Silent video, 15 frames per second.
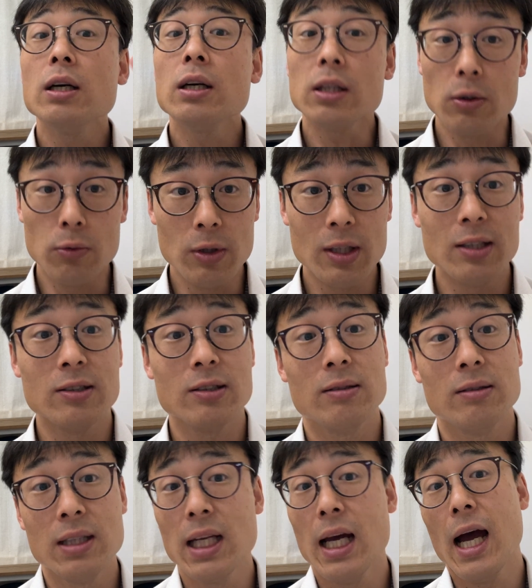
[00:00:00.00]
The
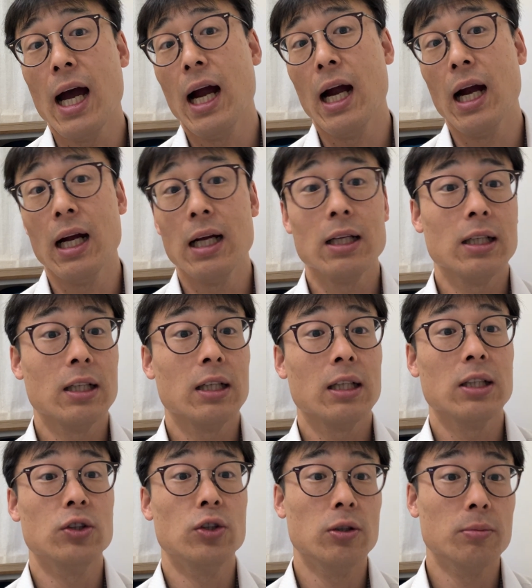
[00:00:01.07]
reason are
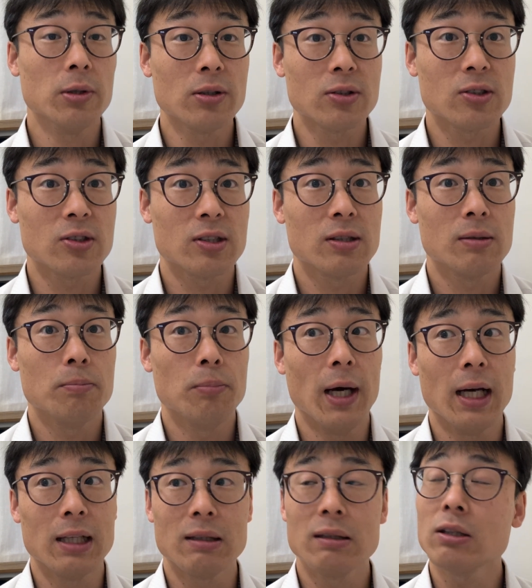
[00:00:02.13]
numerous,
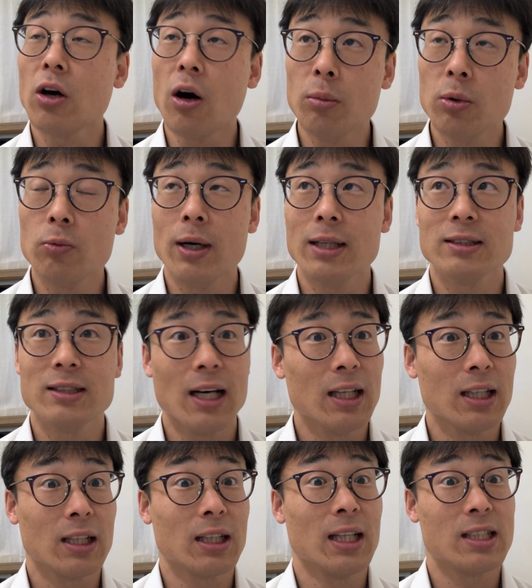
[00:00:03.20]
but common ones are
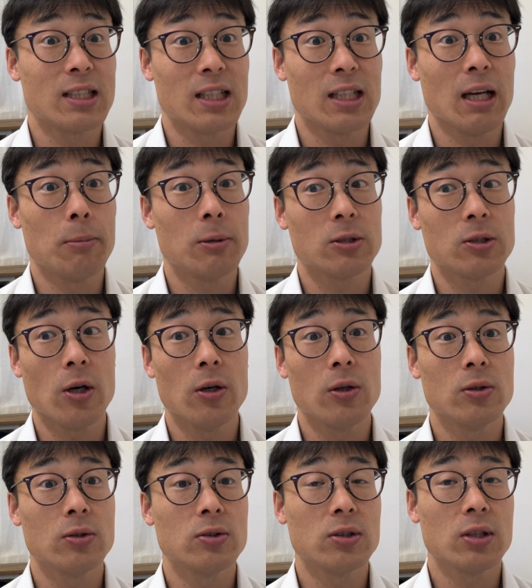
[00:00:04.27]
the clenching
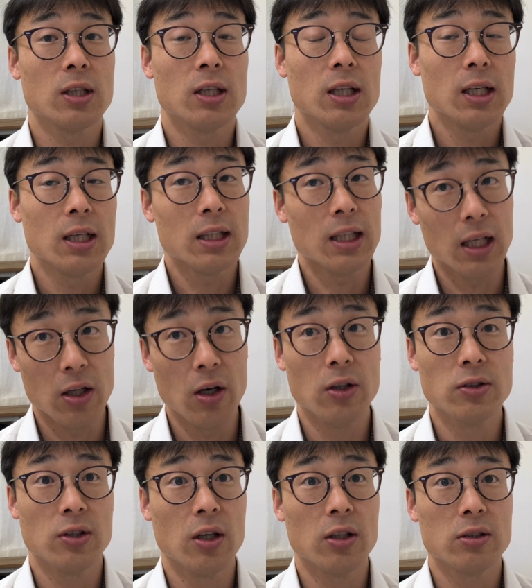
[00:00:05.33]
episodes that
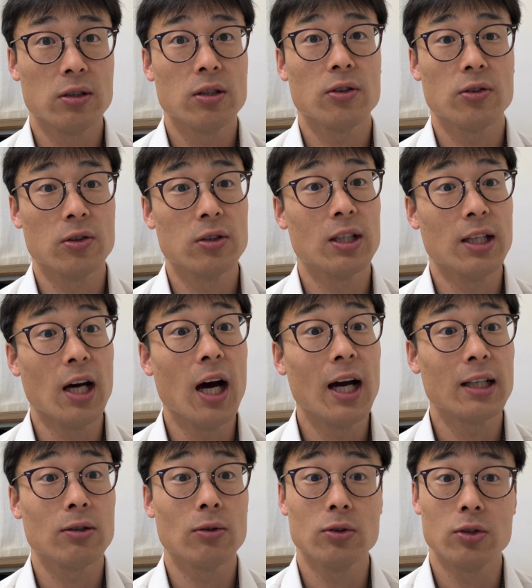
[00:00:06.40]
goes on through the
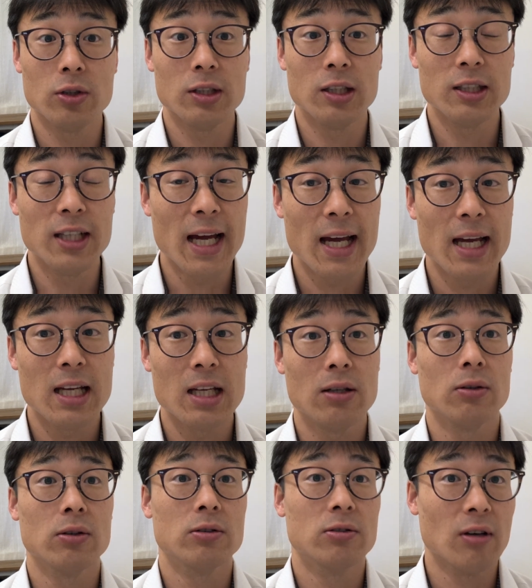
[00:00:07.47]
night or during the day,
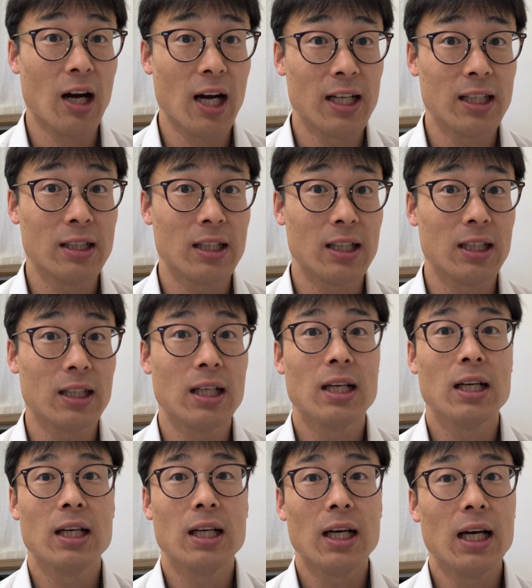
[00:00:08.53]
or grinding.
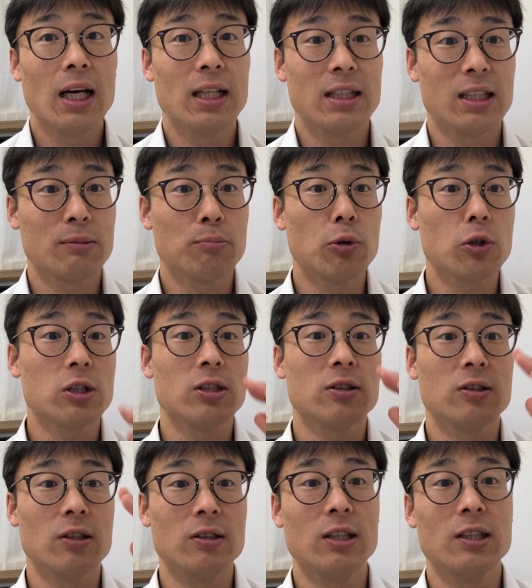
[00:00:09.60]
It just
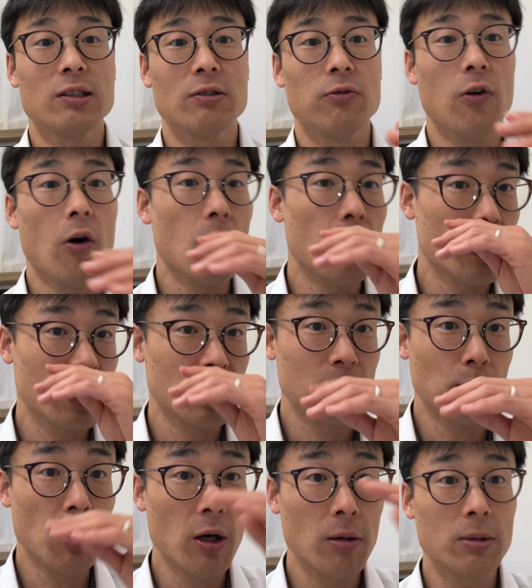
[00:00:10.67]
pushes the disc forward and
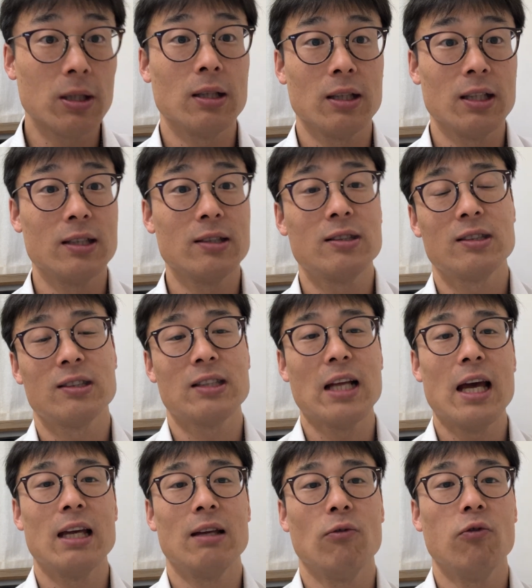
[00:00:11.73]
permanently
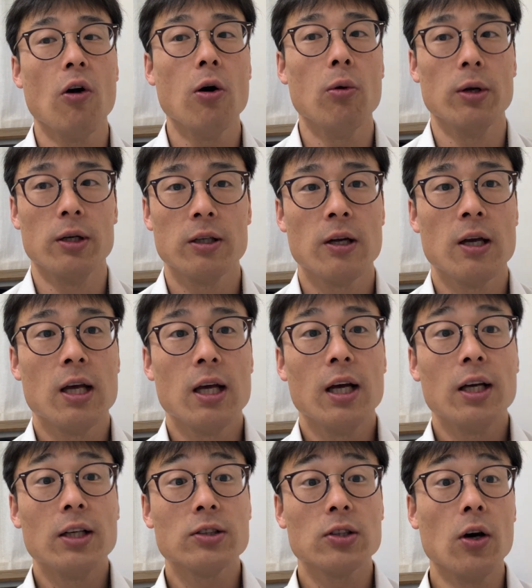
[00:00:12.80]
staying forward.
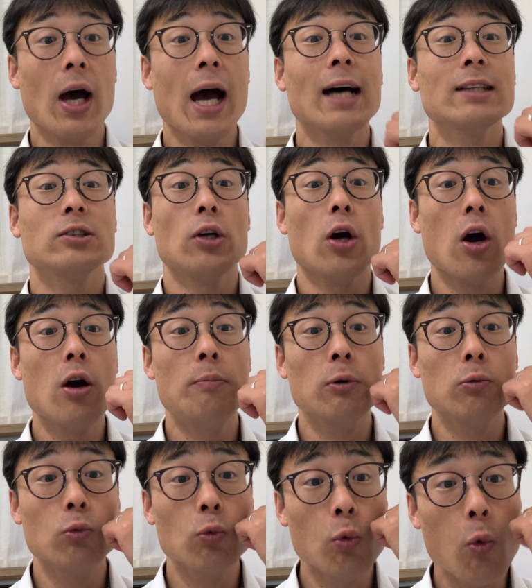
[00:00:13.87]
So as you
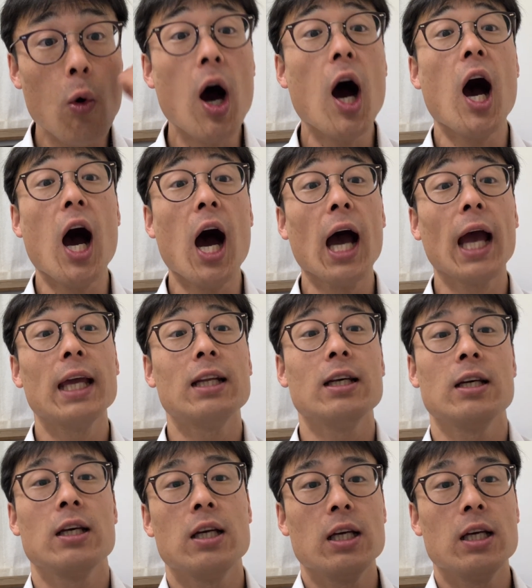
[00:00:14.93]
open wide,